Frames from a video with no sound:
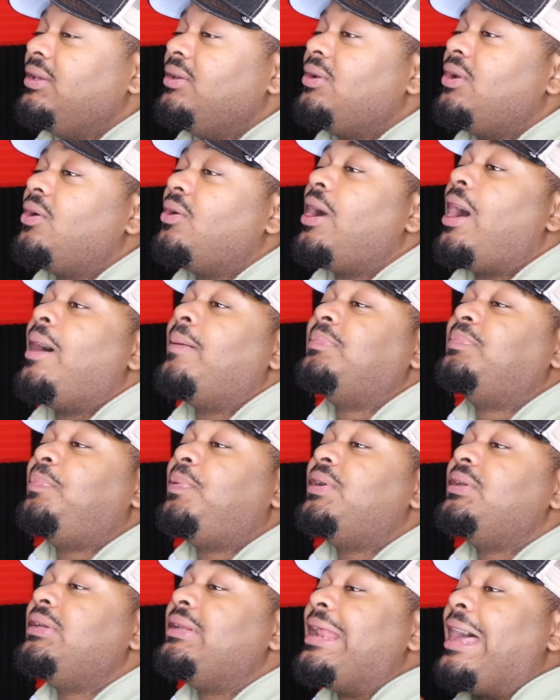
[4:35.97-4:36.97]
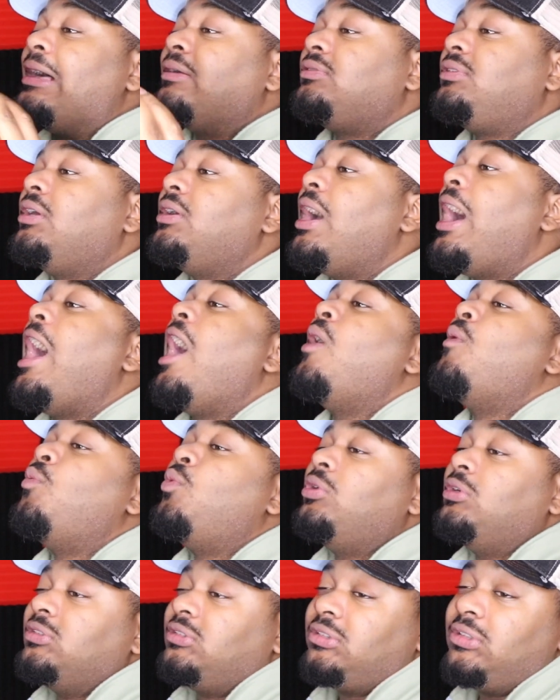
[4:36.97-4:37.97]
You know, I'm putting it out there. I
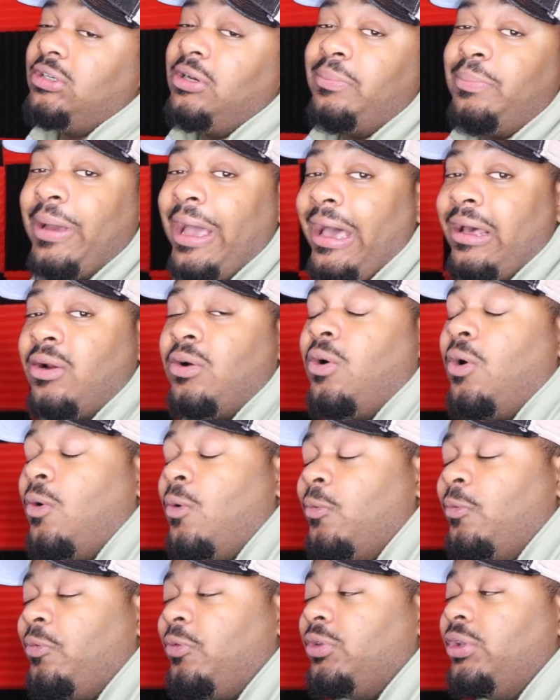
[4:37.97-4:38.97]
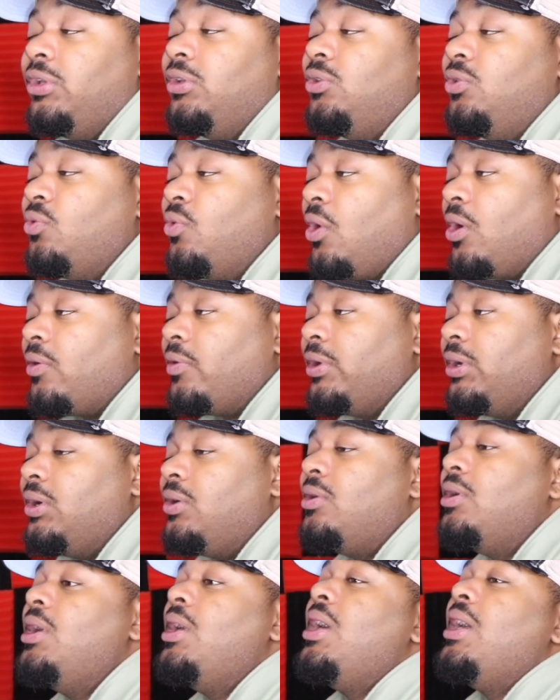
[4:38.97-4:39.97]
want to see the battle. Hopefully,
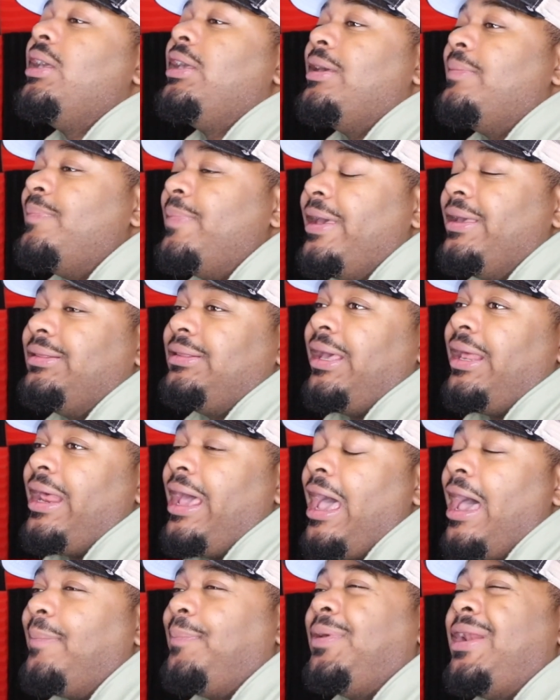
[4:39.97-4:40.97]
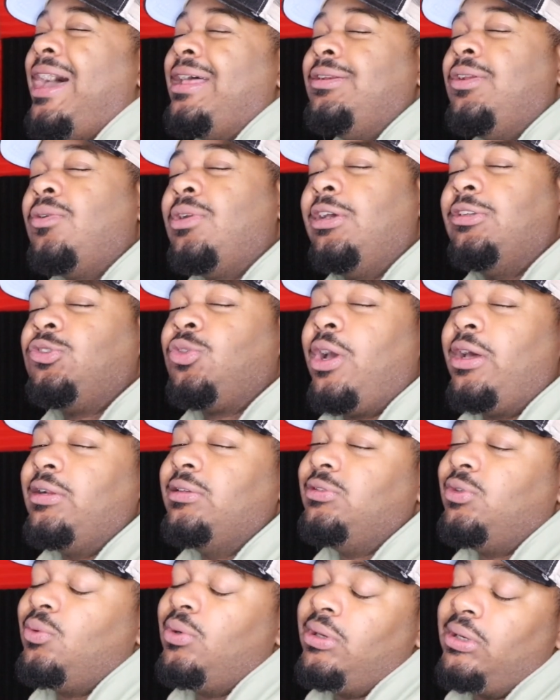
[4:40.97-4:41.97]
URL can make that happen. I know they're trying to
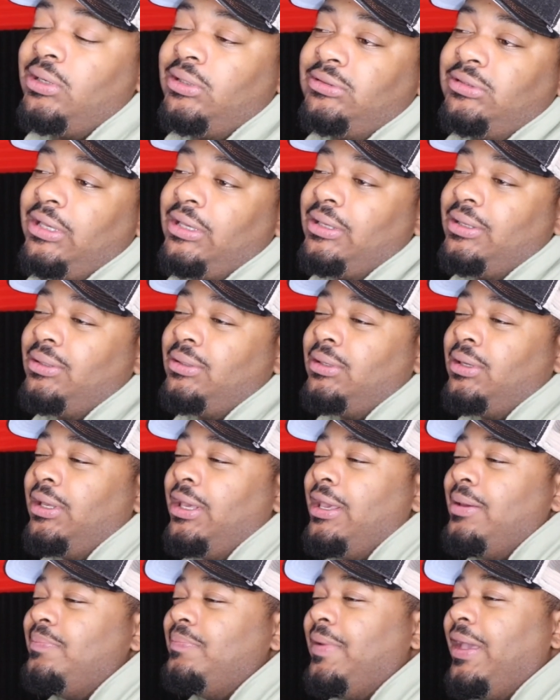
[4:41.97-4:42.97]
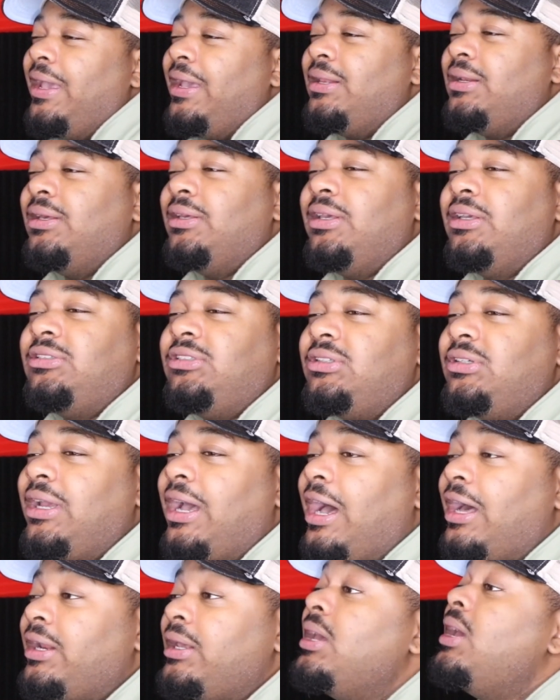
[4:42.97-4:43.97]
do the the, the Hitman and Geechee
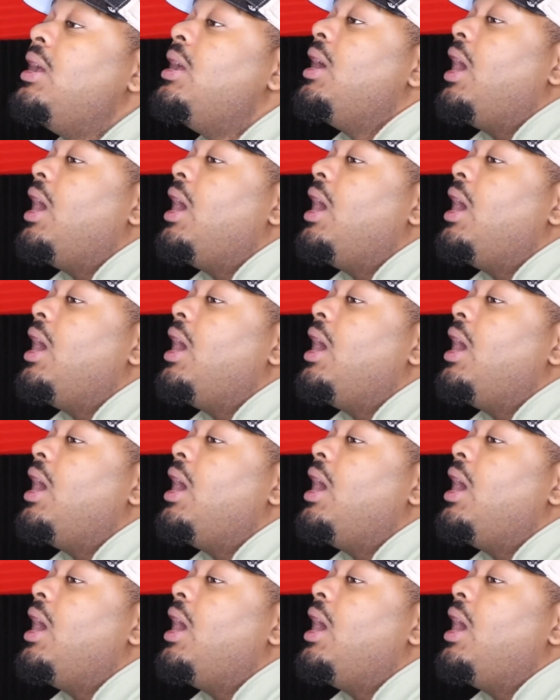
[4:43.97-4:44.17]
Gotti.